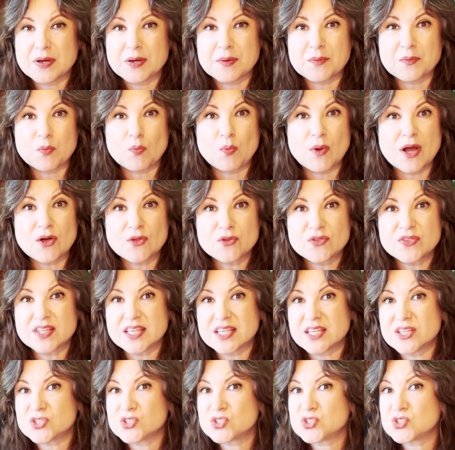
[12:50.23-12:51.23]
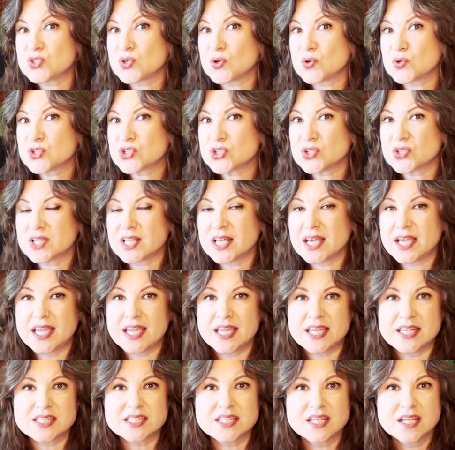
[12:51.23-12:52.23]
wealthy,
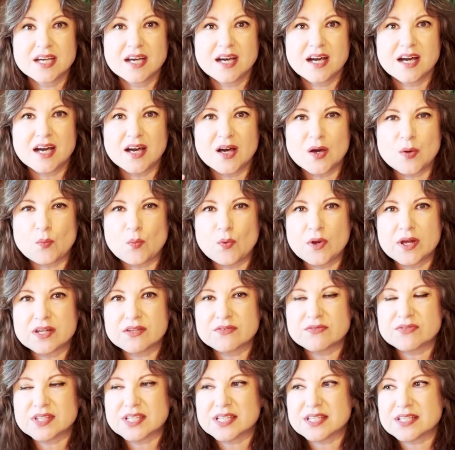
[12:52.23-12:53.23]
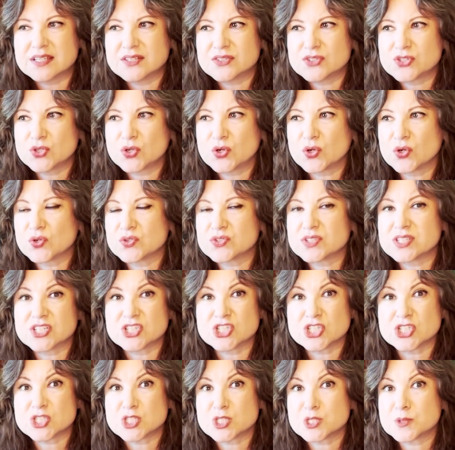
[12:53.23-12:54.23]
socialite, one of these girls that
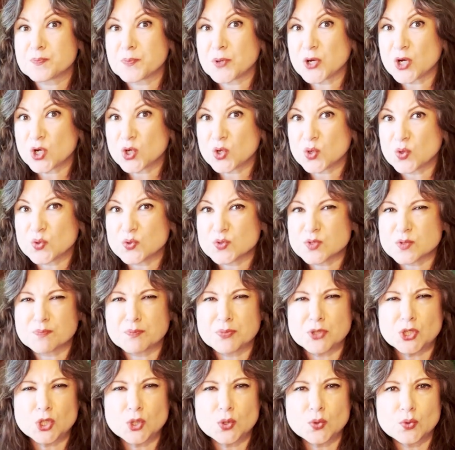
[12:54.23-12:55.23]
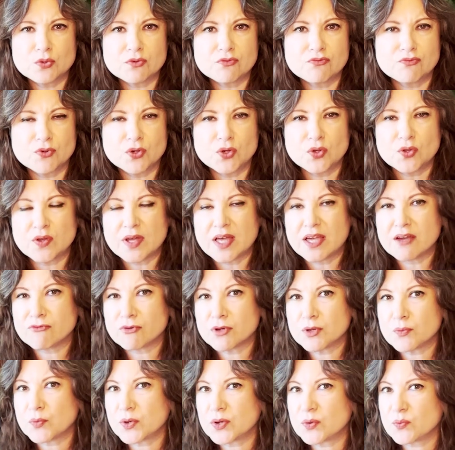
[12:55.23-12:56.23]
just sparkles, beautiful.
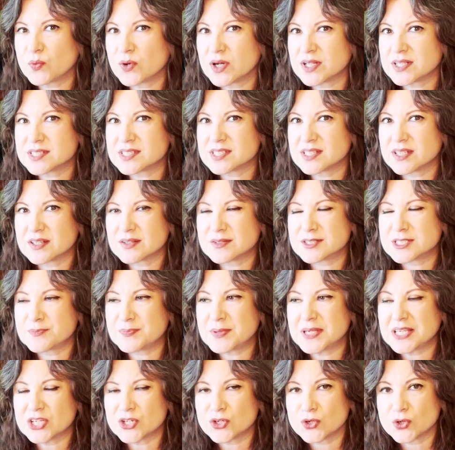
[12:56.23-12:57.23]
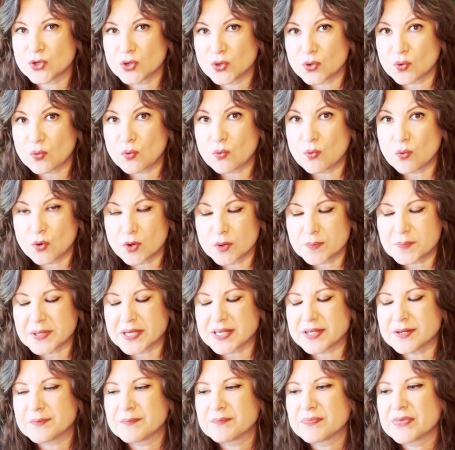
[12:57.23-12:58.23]
Everyone wants to be in her
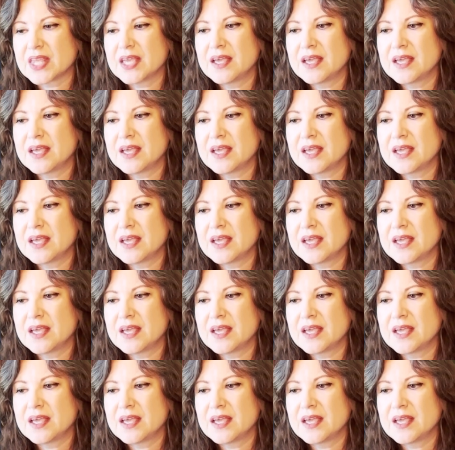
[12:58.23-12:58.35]
orbit.